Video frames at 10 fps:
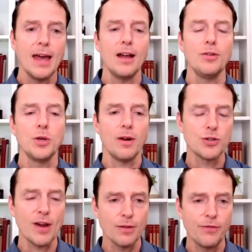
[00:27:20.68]
and urinary
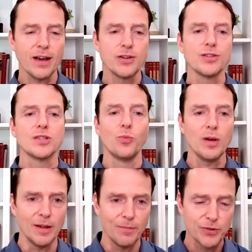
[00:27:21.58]
tract infections in
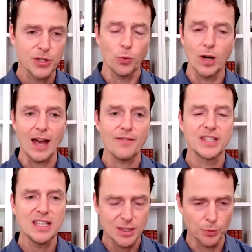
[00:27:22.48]
women. So when I
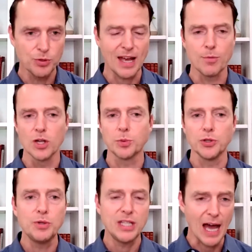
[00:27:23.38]
see someone who's had
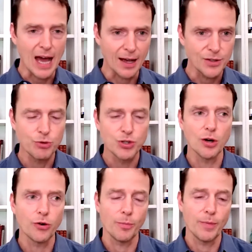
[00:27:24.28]
multiple UTIs who's
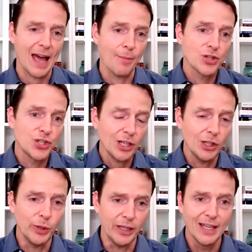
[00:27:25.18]
younger, I'm like, how much chicken
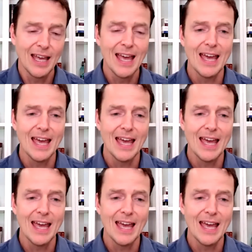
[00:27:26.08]
are you eating?